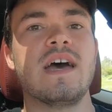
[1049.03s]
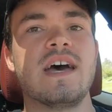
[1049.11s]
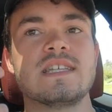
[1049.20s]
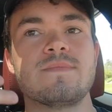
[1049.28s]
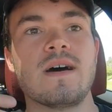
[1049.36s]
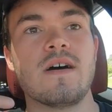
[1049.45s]

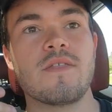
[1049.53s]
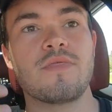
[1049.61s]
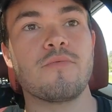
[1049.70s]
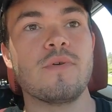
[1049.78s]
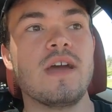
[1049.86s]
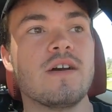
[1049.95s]
has about
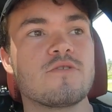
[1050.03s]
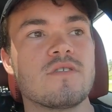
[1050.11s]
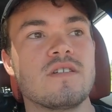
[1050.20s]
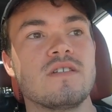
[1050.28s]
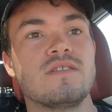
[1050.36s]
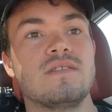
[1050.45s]

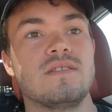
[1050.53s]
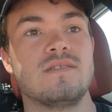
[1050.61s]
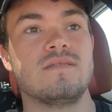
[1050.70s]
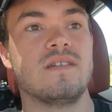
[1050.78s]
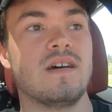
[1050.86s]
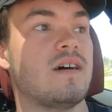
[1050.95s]

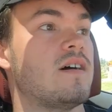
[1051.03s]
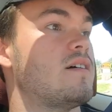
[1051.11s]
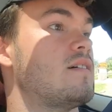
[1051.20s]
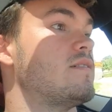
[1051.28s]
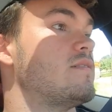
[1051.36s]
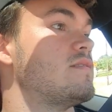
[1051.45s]

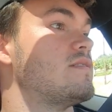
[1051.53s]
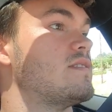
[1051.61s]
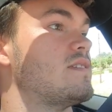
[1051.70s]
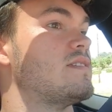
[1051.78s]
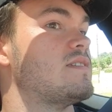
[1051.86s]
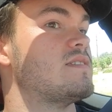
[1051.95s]

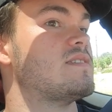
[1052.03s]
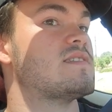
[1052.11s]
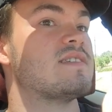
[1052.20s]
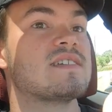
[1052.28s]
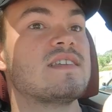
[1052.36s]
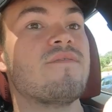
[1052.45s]

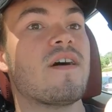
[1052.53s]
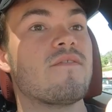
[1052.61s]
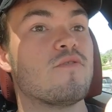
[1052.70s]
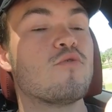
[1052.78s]
365